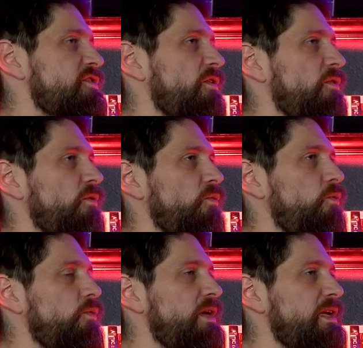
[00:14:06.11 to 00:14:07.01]
So
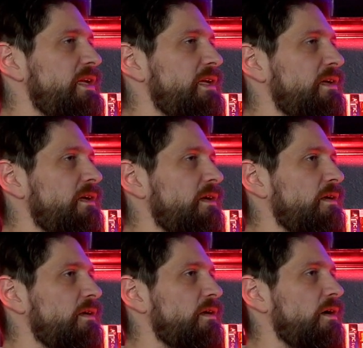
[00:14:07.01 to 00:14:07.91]
we
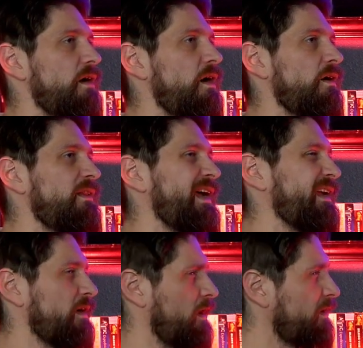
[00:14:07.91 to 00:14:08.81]
are
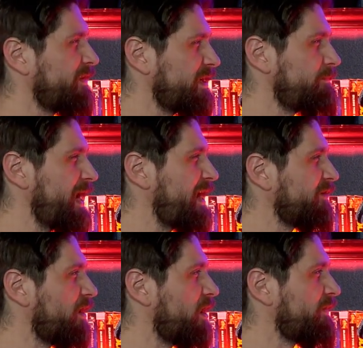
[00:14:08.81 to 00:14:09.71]
like, are they
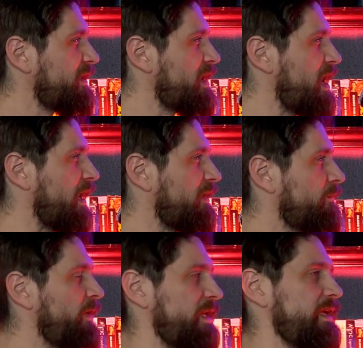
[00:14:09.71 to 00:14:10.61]
bad or are they not?
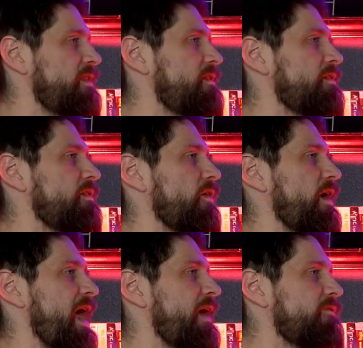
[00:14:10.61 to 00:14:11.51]
But in
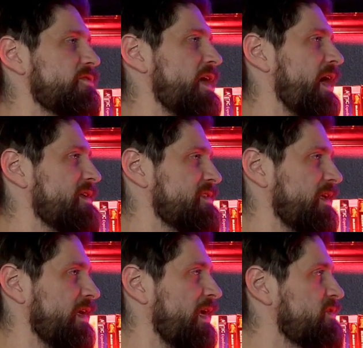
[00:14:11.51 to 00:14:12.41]
their
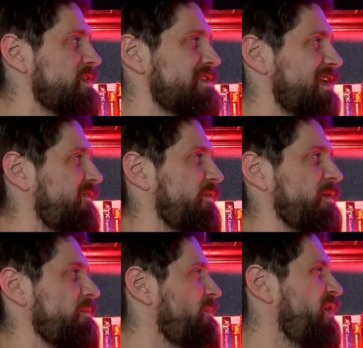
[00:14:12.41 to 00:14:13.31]
advertising and just like from
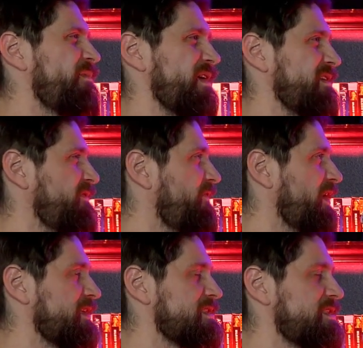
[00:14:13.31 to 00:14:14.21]
the moment you
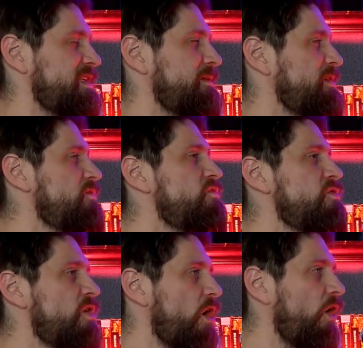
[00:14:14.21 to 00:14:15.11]
fucking see them, you
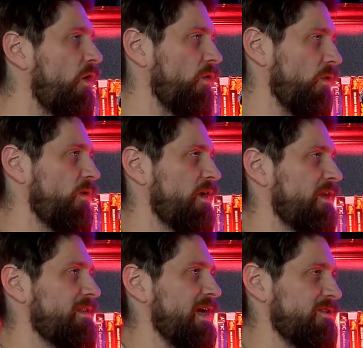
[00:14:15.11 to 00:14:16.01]
know
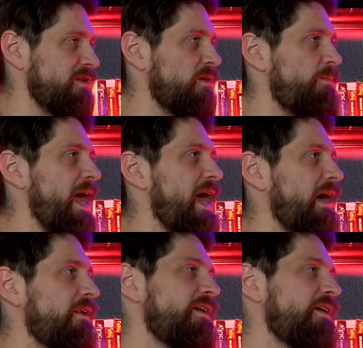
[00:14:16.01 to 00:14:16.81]
that they're bad.